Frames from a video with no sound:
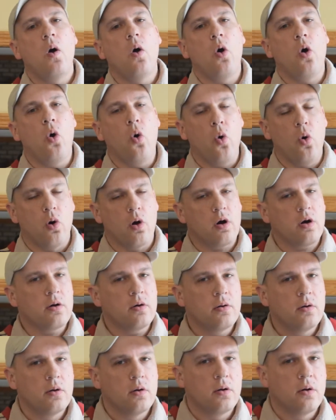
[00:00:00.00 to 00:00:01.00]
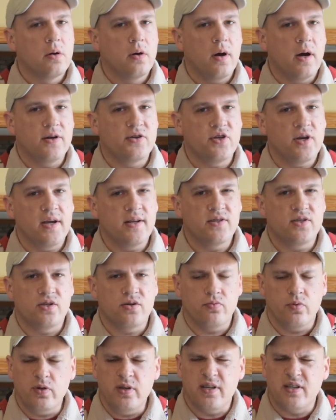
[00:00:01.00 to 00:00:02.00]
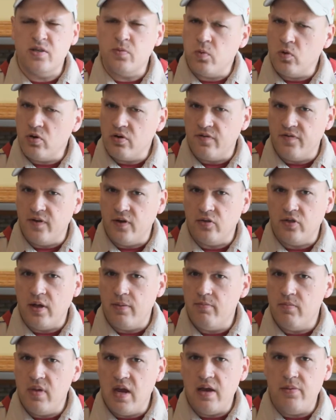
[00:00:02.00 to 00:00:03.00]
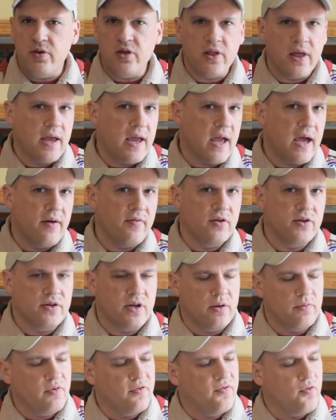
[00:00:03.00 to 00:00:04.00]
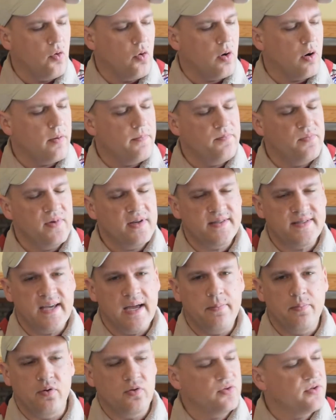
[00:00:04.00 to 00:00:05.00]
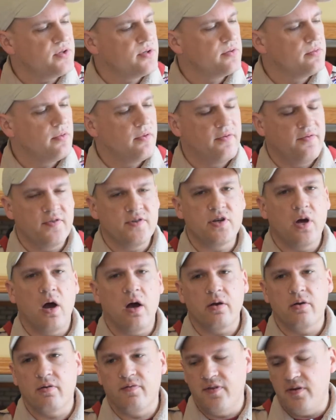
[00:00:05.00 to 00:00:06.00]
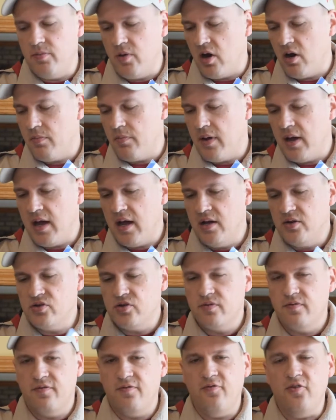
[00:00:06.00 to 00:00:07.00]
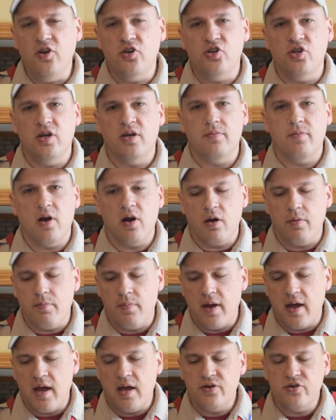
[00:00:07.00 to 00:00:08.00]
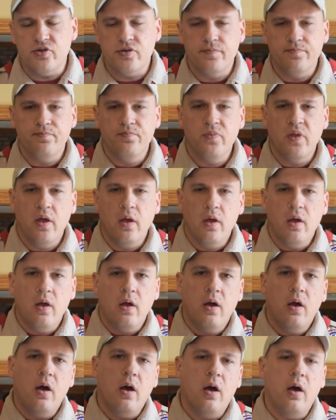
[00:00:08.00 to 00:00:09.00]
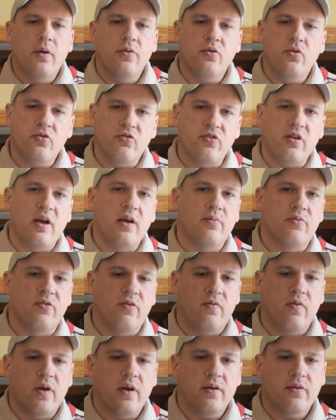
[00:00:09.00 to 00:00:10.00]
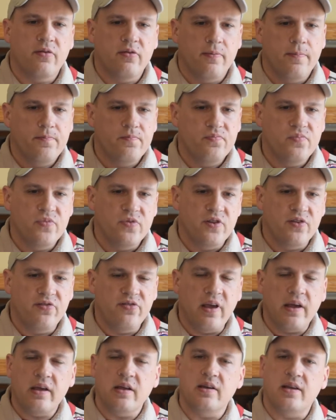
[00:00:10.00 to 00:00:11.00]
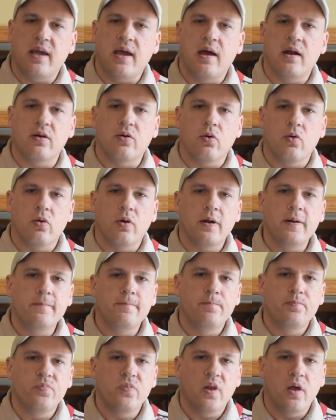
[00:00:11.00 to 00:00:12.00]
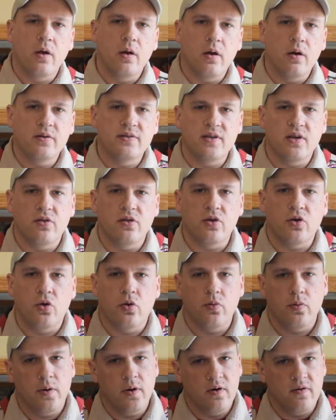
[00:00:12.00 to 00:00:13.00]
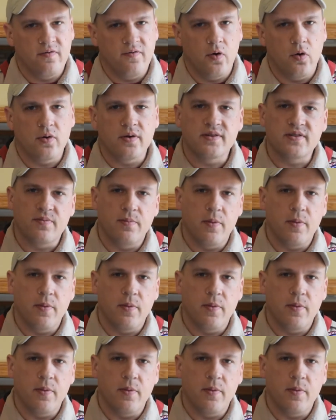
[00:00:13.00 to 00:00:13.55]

or a chance to really explore a field that maybe they haven't done before. Examples: photography merit badge, fishing merit badge, those types of things. The second category, I'd say, are the career-focused